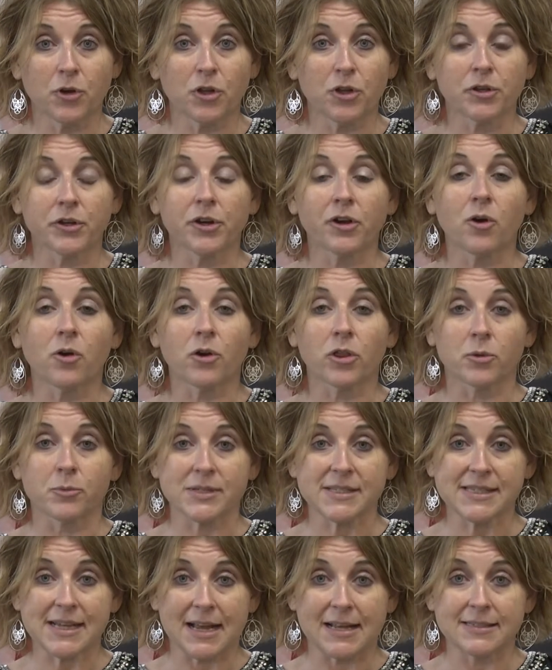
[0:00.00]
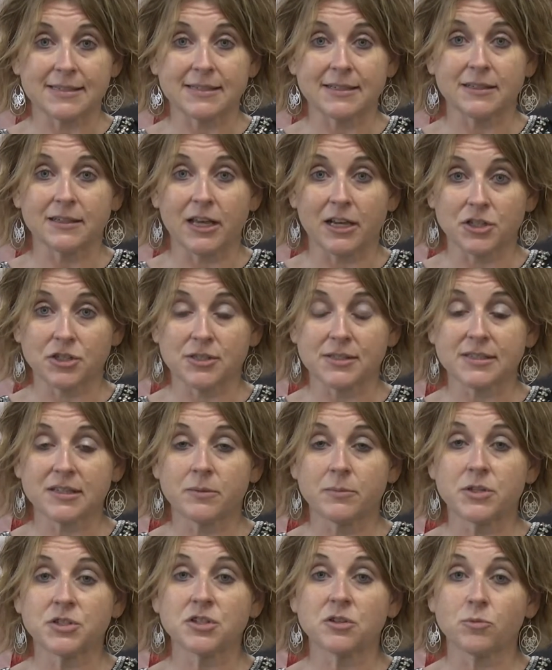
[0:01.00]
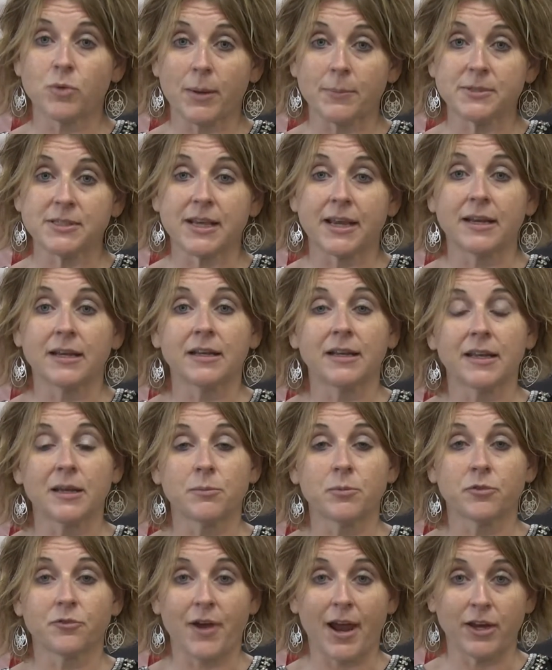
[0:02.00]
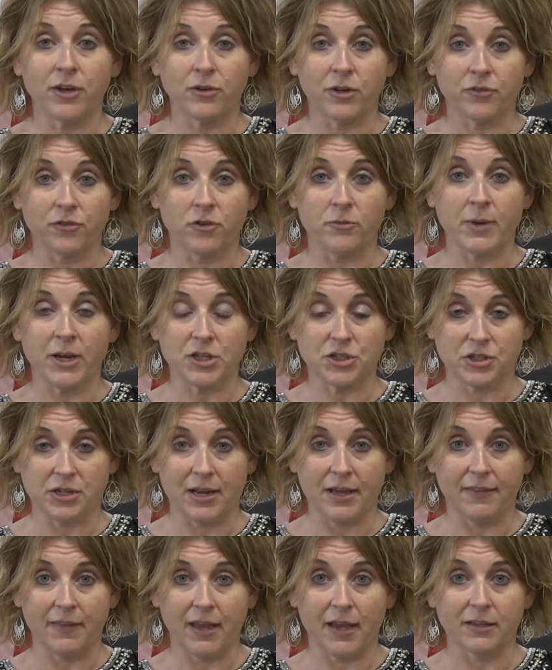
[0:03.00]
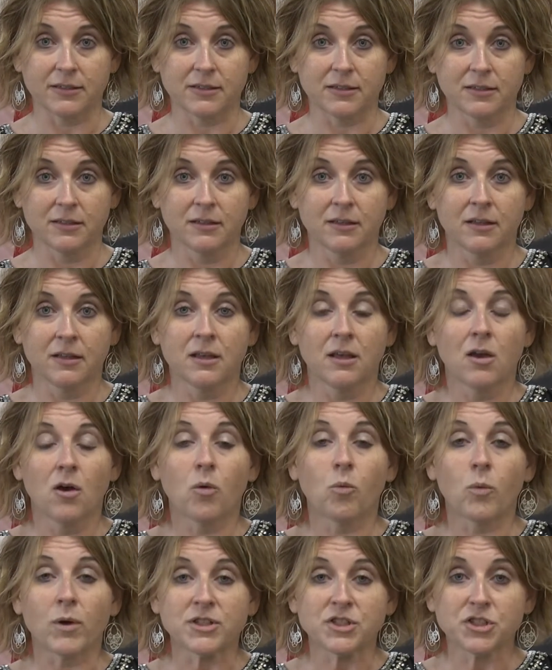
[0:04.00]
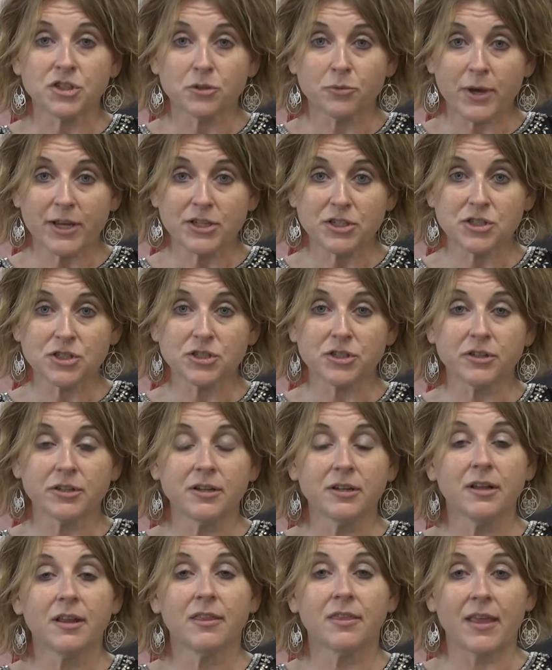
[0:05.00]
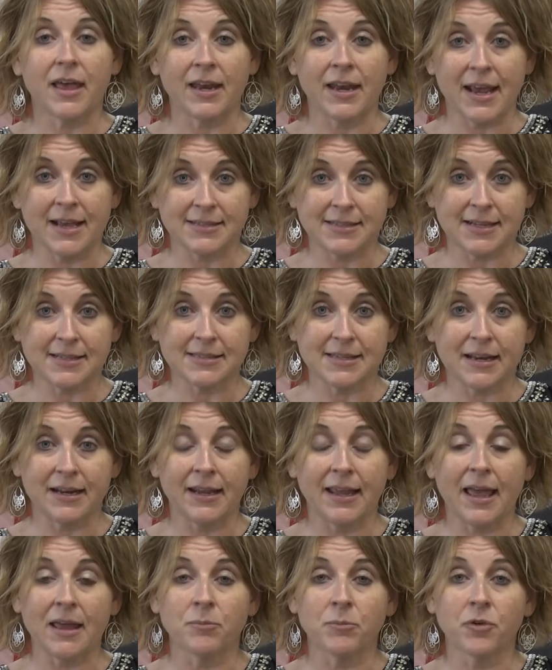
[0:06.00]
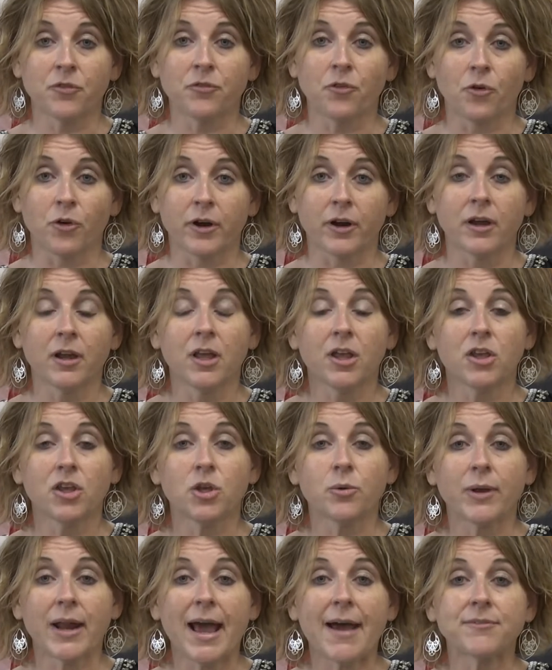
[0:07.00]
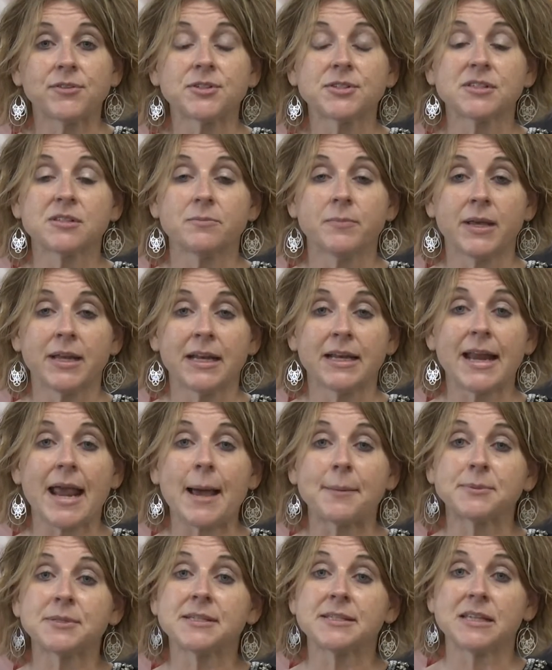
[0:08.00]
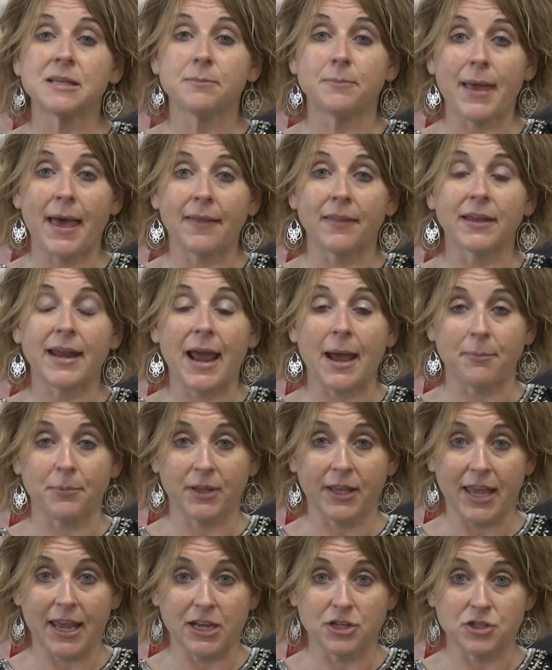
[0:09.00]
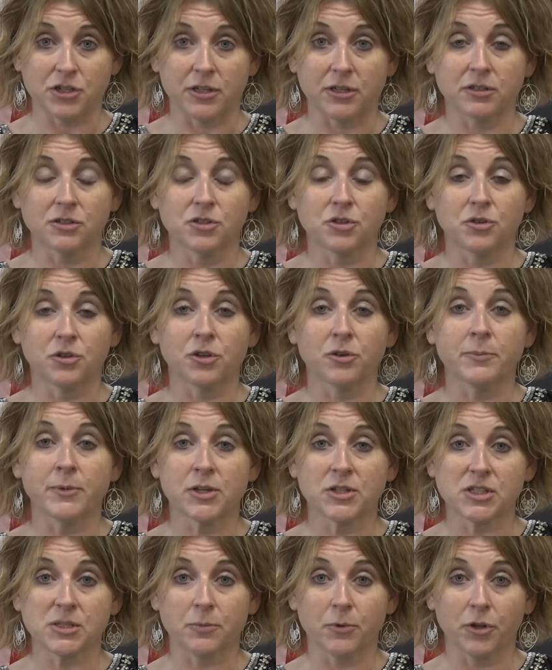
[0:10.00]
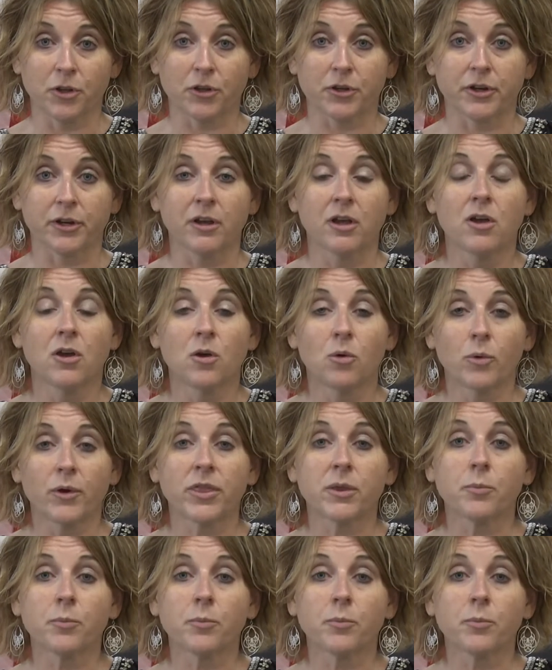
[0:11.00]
clerk or the Wisconsin Elections Commission website can provide you information on that. Once you're registered, then, as I said again before, you would have to submit an absentee ballot application to your municipal clerk with